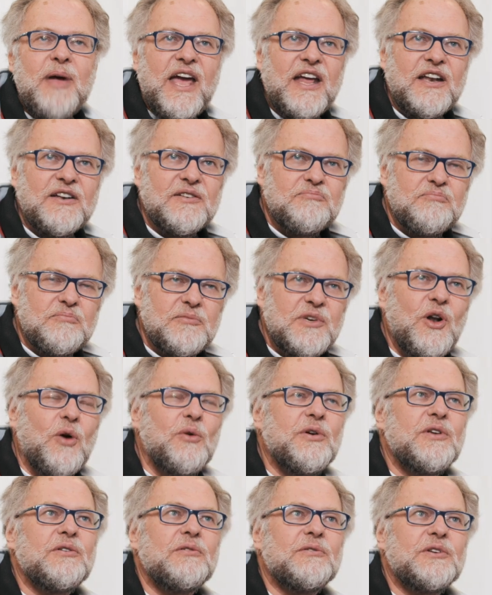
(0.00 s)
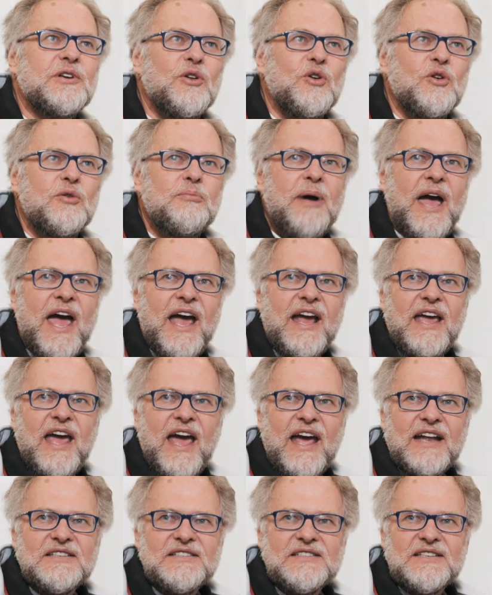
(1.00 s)
And you know, you look back
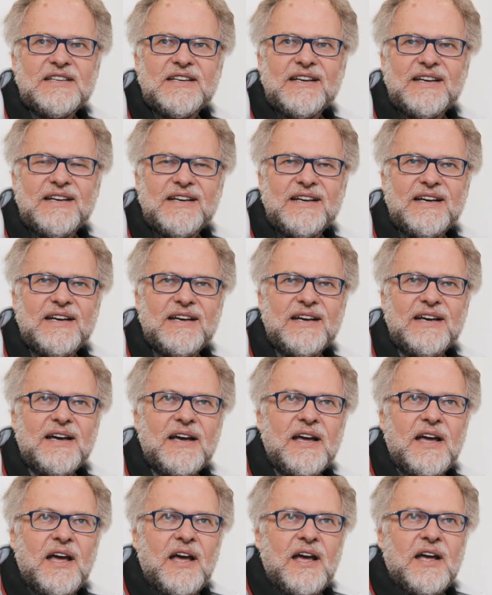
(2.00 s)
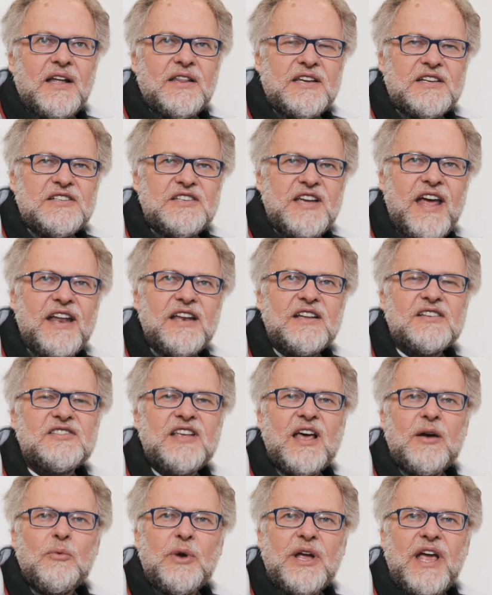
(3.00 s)
at the attendance
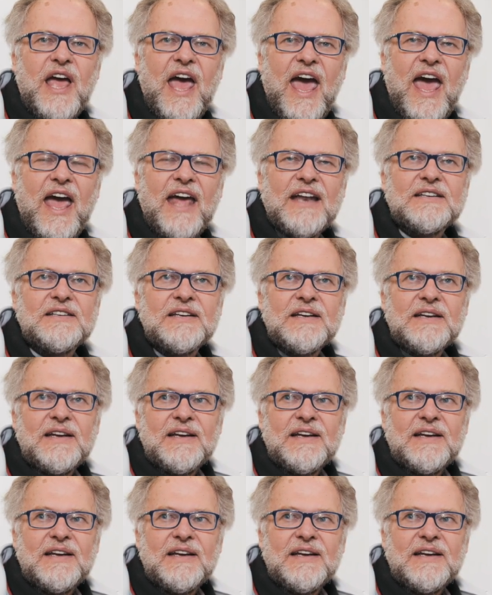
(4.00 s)
that we had